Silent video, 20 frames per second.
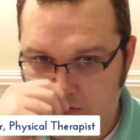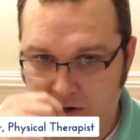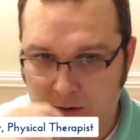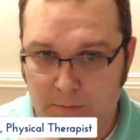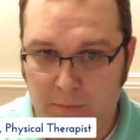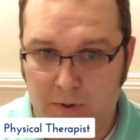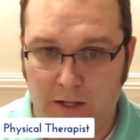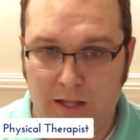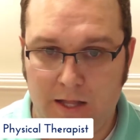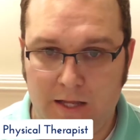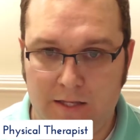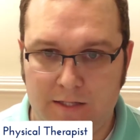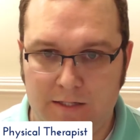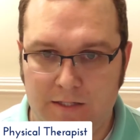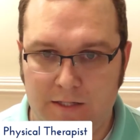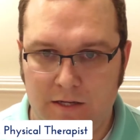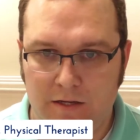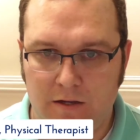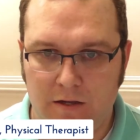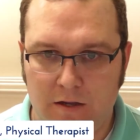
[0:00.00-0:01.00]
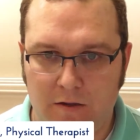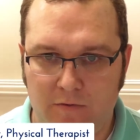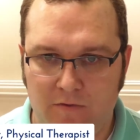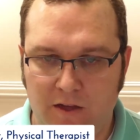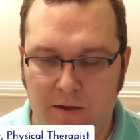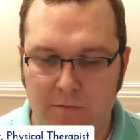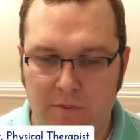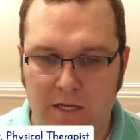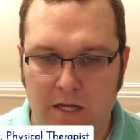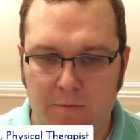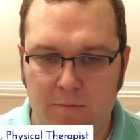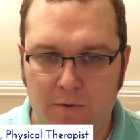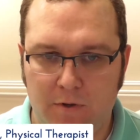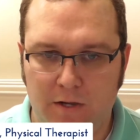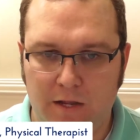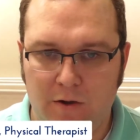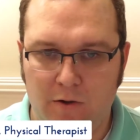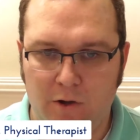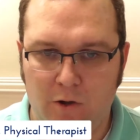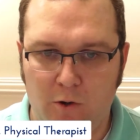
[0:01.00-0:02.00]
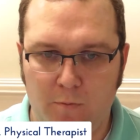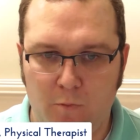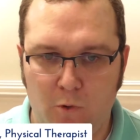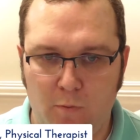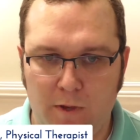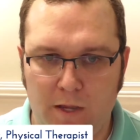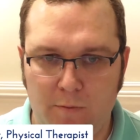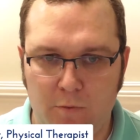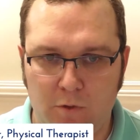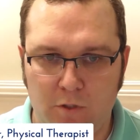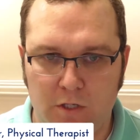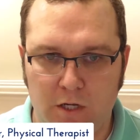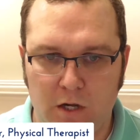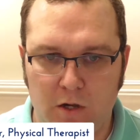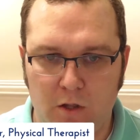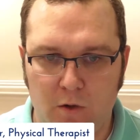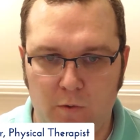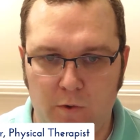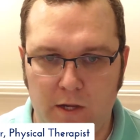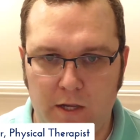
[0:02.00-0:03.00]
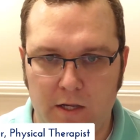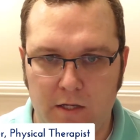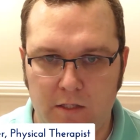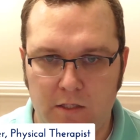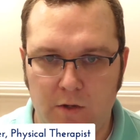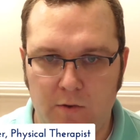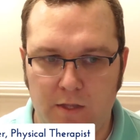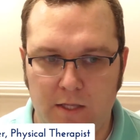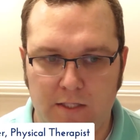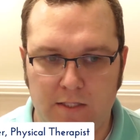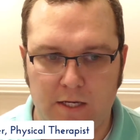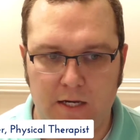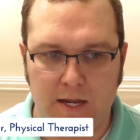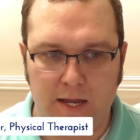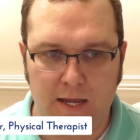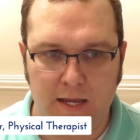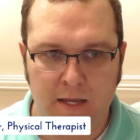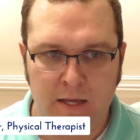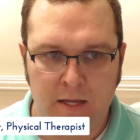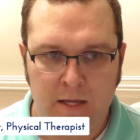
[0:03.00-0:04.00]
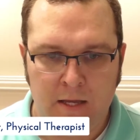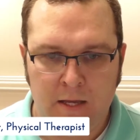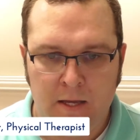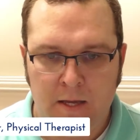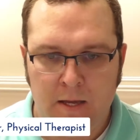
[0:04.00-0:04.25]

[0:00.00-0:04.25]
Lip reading: Give it a plus, a thumbs up, and that'll help more people to know that we're doing this today.